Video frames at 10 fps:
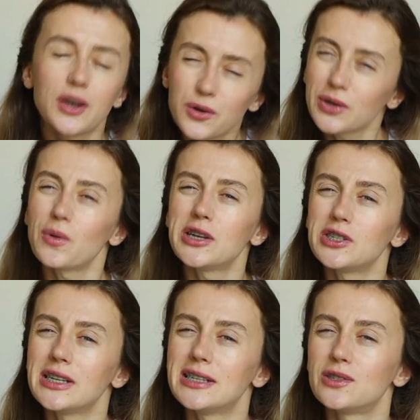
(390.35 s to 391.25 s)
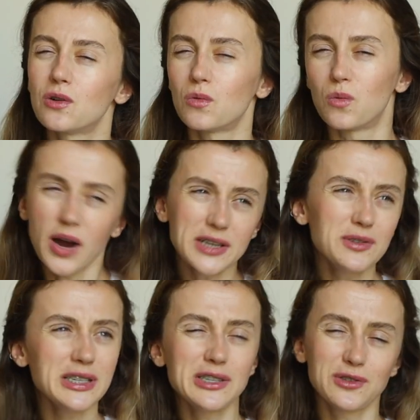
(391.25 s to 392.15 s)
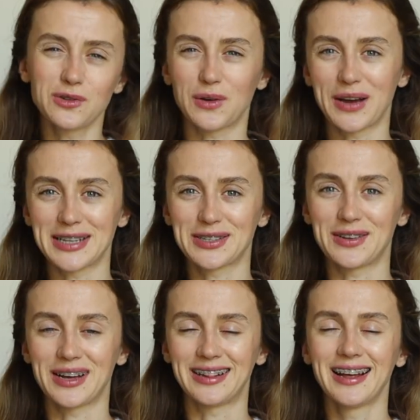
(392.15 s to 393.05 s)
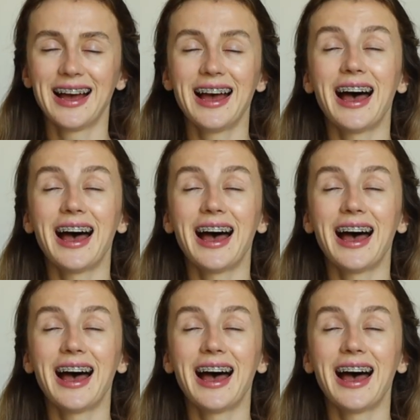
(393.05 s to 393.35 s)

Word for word: The good question is why do you need to know SQL?